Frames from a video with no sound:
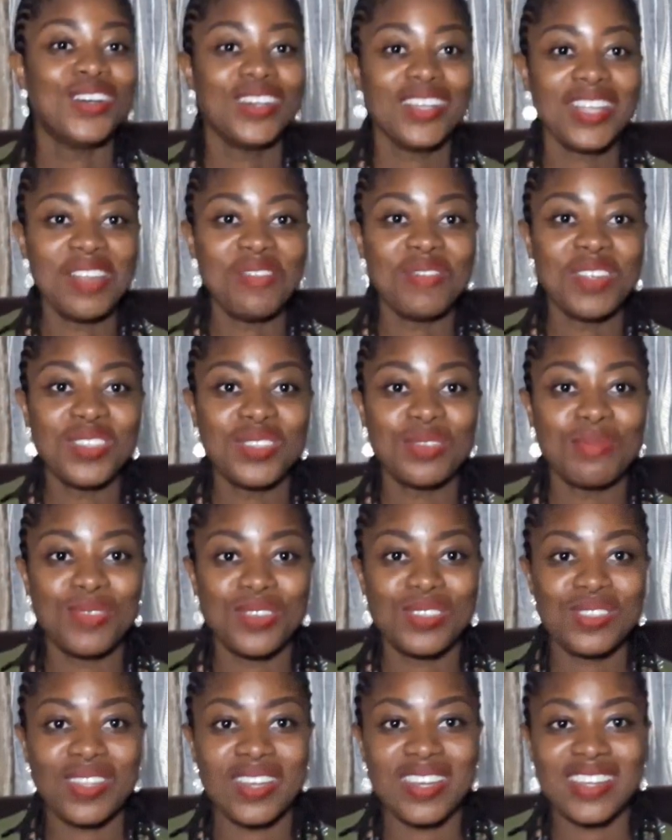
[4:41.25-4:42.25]
Okay, my
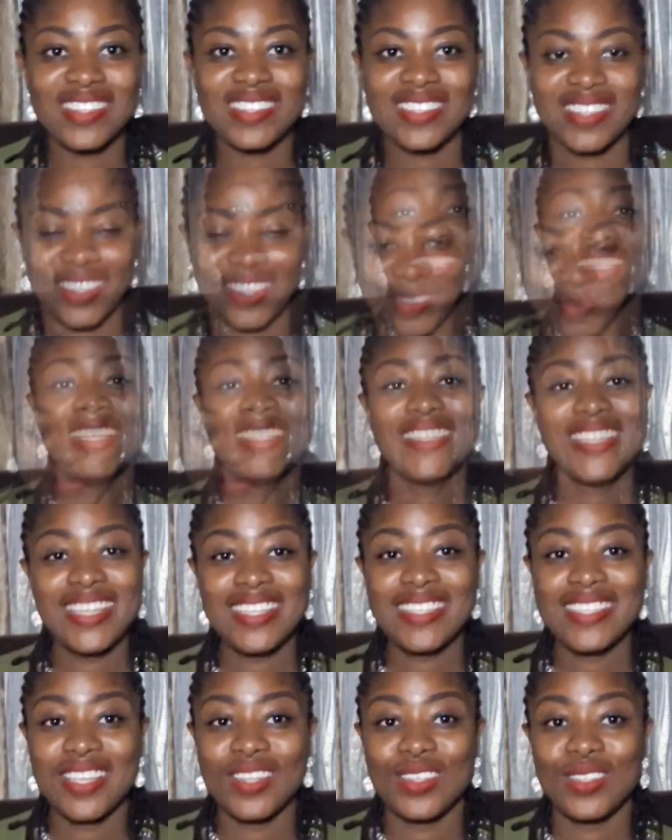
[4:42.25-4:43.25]
superstars, so the
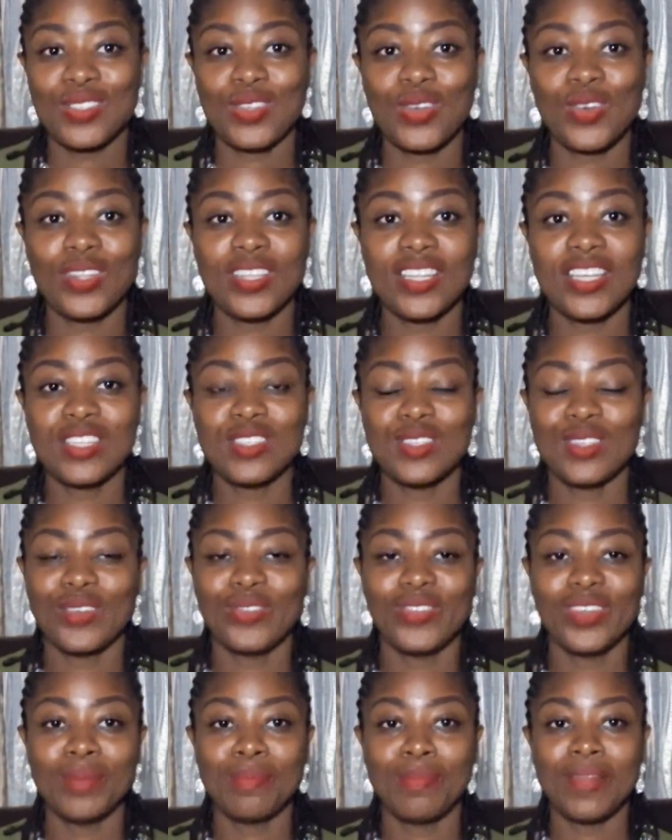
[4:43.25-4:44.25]
details on a
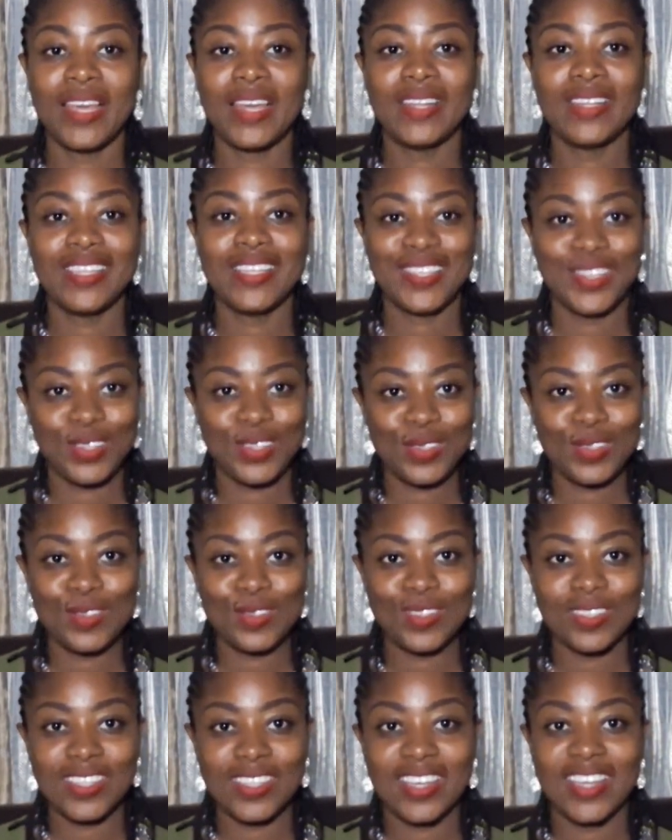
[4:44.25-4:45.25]
survey plan
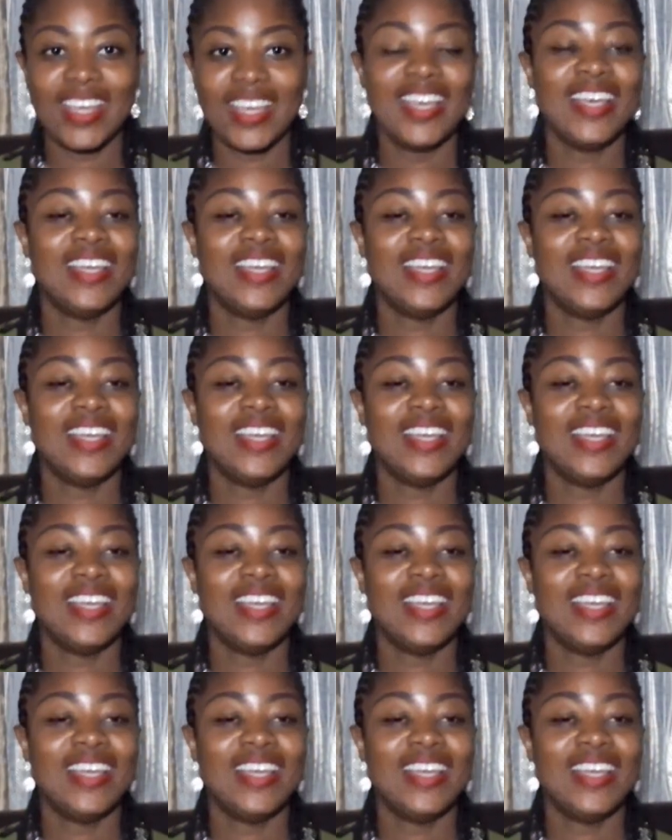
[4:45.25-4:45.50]
include